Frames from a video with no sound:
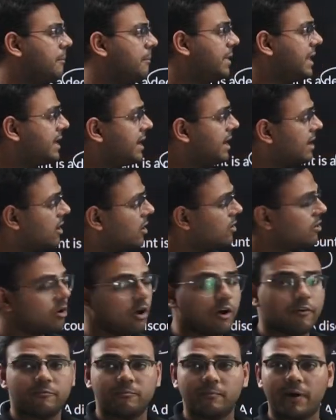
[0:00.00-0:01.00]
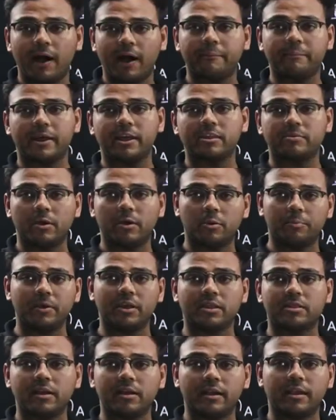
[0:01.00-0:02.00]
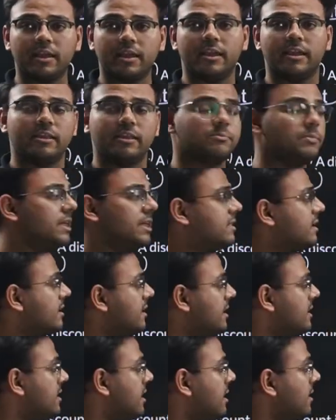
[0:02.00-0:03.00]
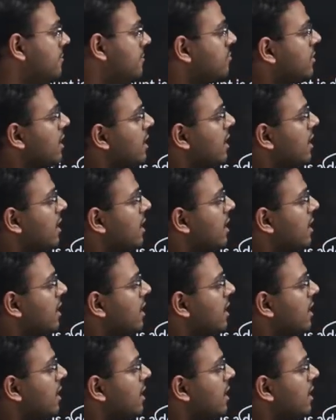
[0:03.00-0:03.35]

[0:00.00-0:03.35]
bringing down of mark price by rupees 30 is basically the